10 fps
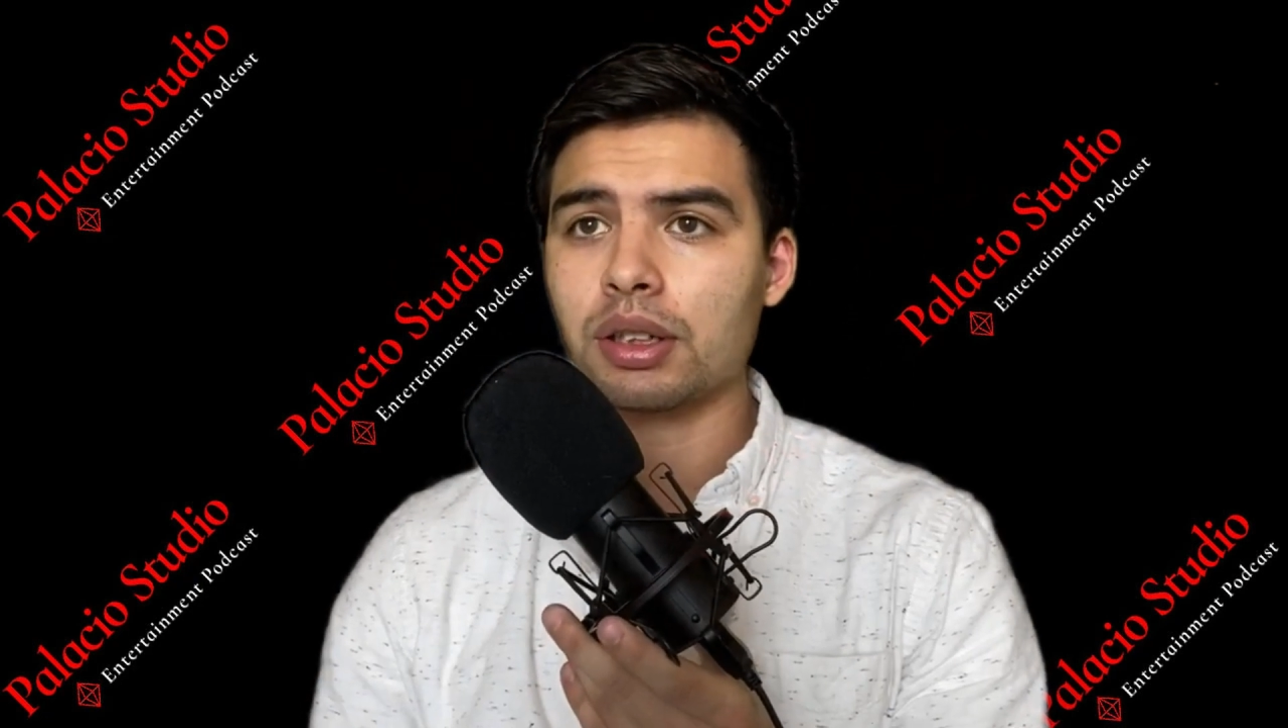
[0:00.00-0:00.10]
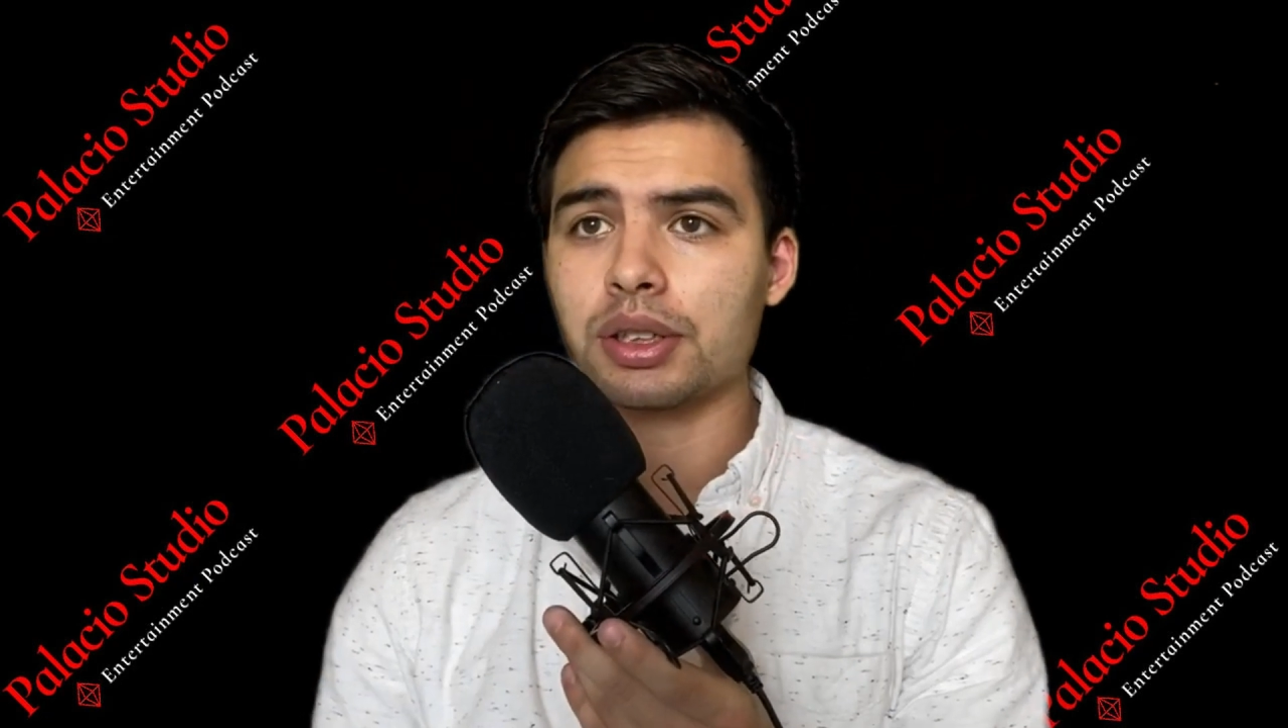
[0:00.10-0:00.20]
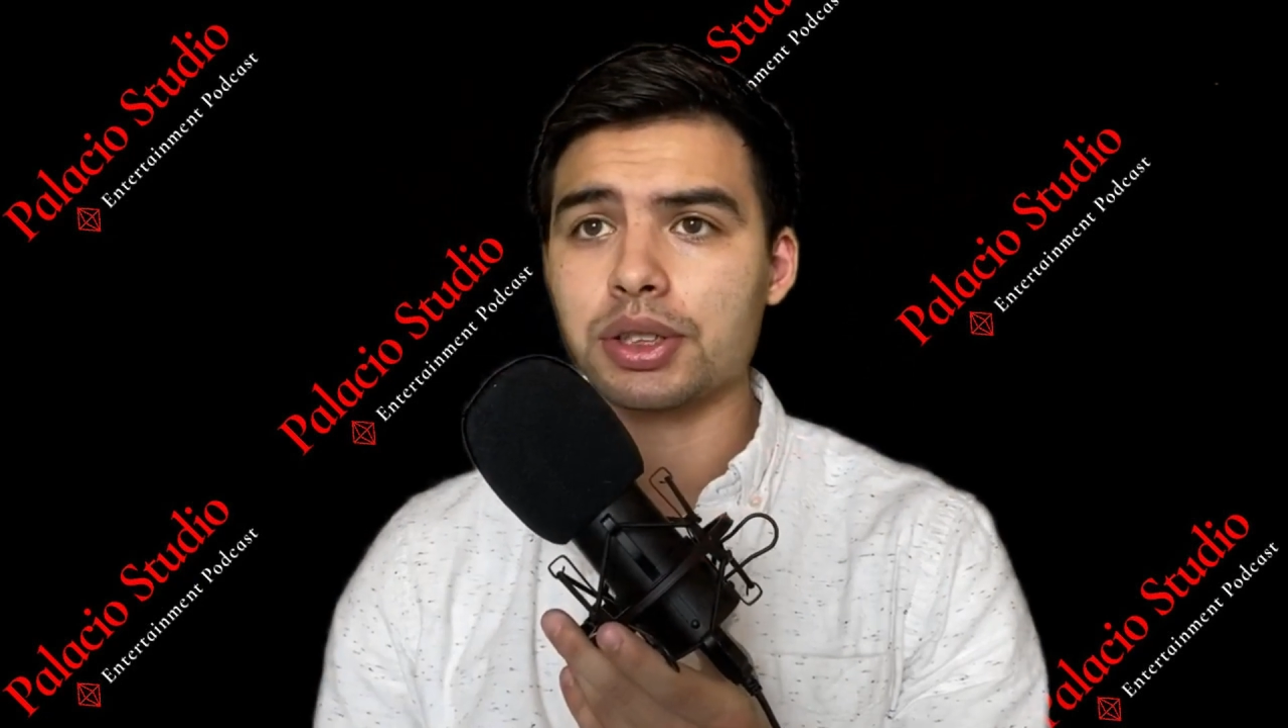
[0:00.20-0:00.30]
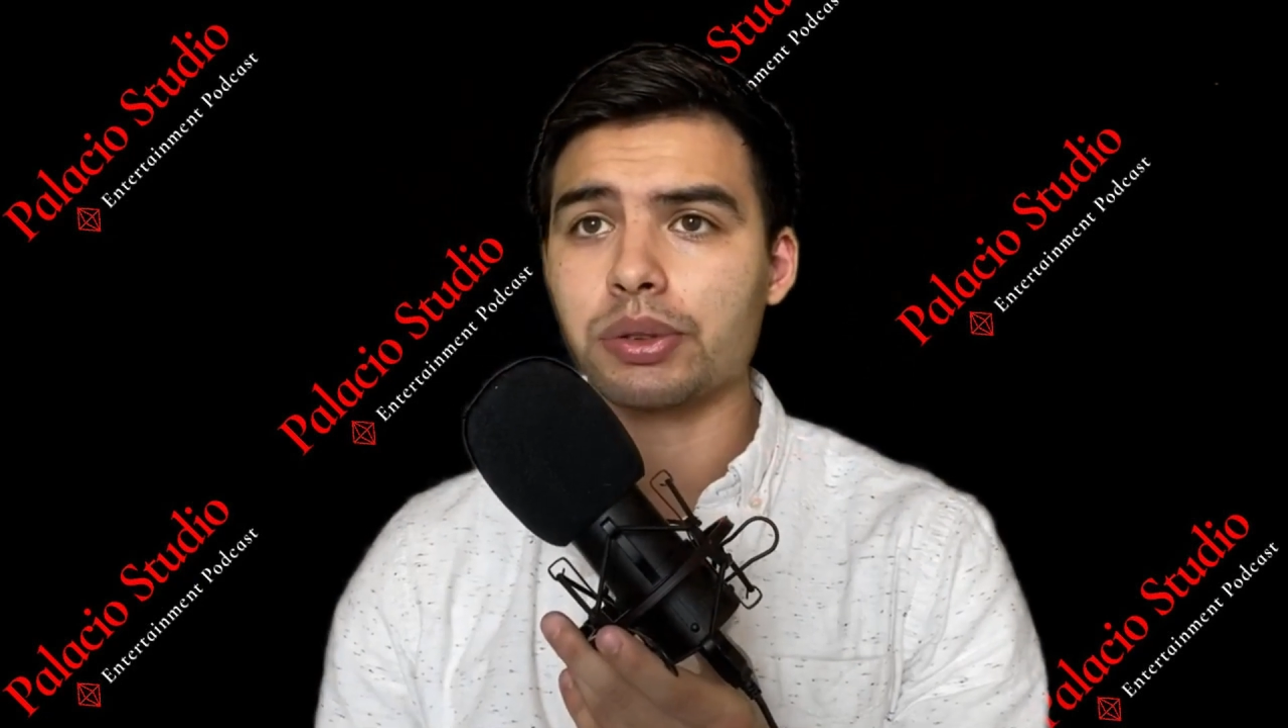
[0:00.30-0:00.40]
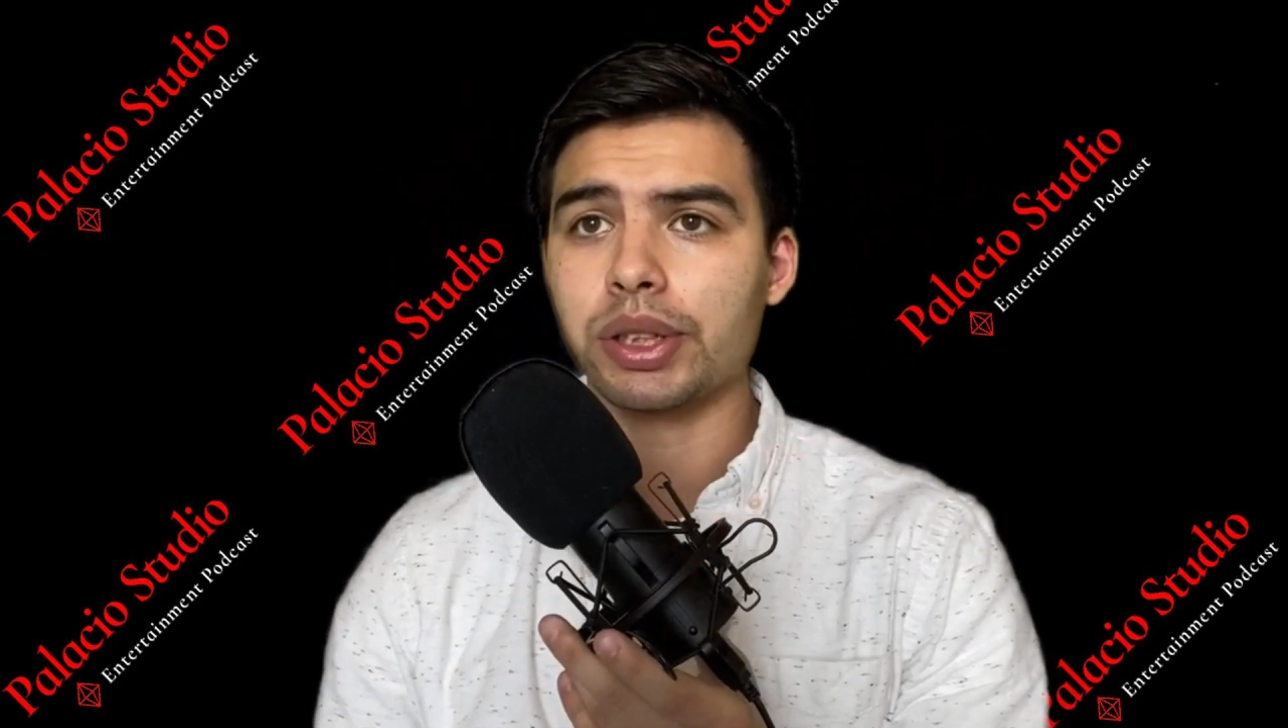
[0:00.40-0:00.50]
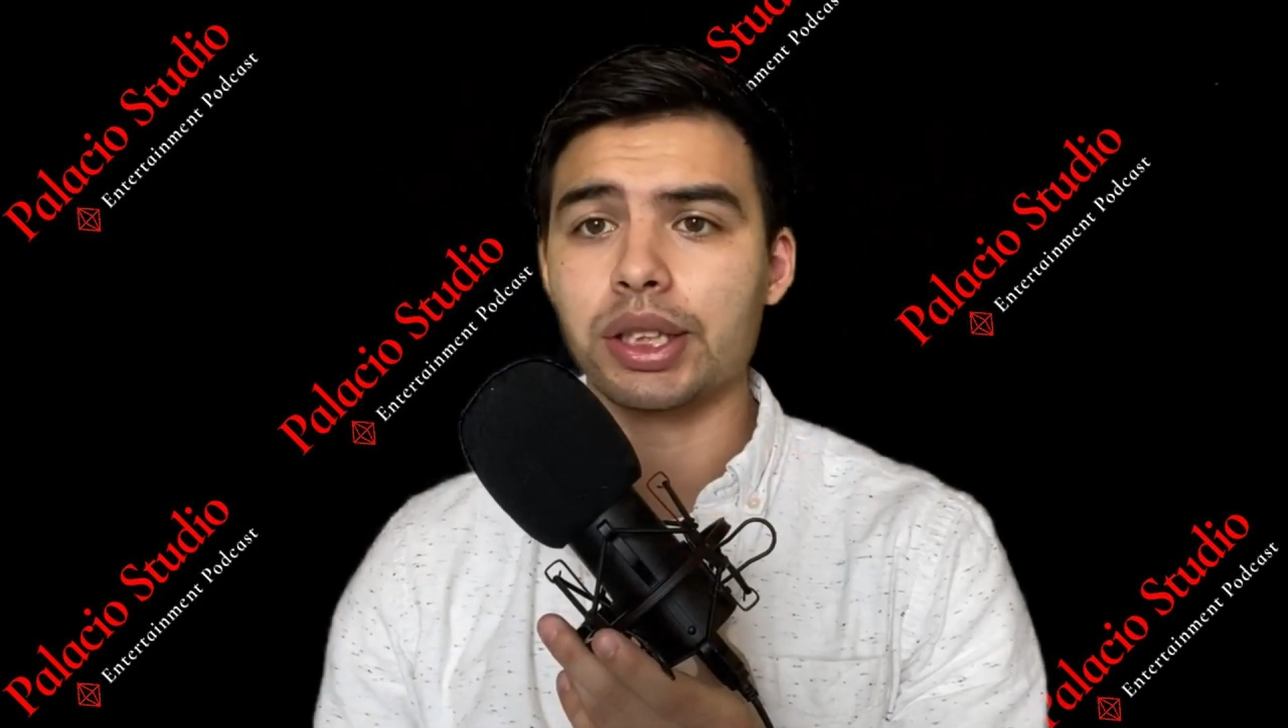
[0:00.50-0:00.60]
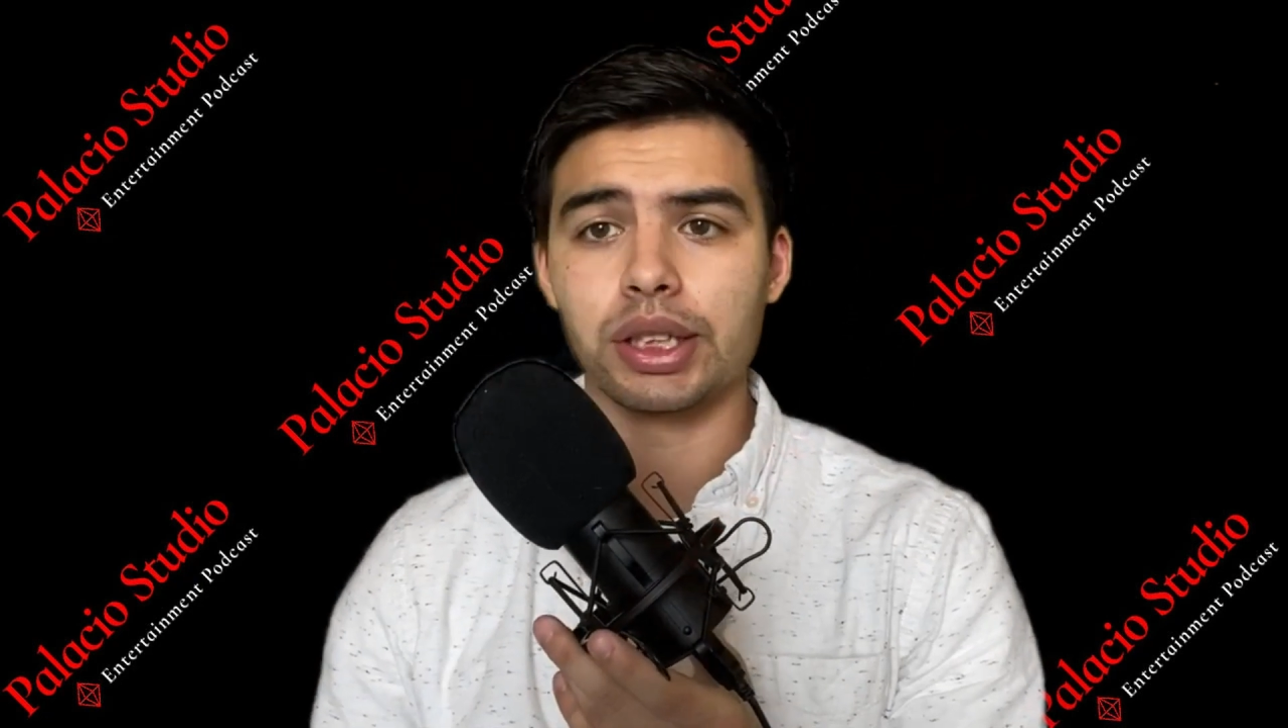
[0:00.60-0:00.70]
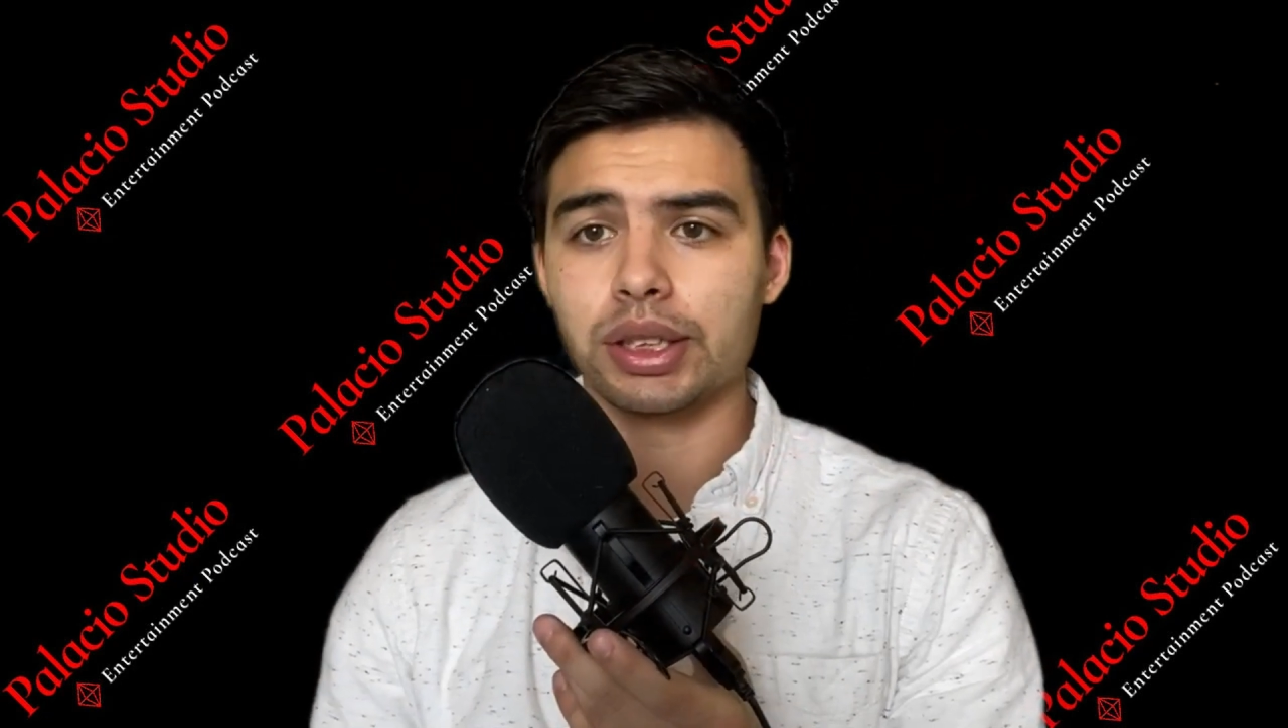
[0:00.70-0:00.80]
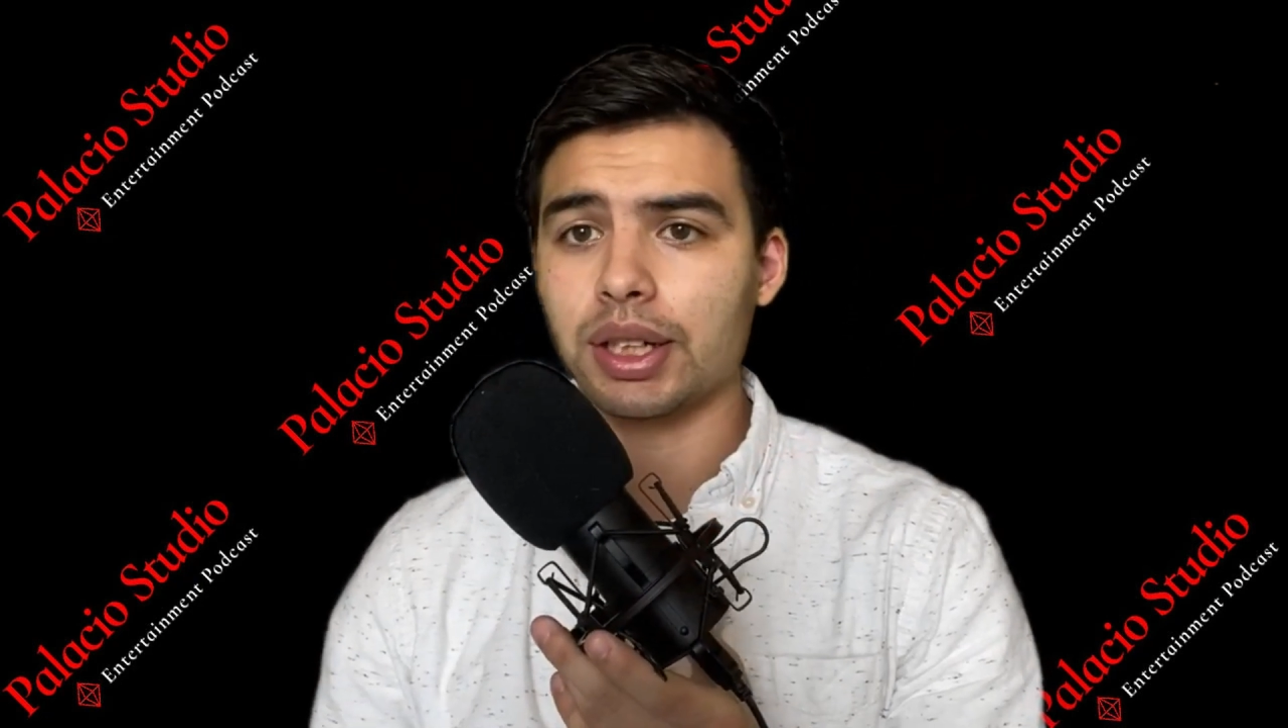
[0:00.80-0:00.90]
the screen the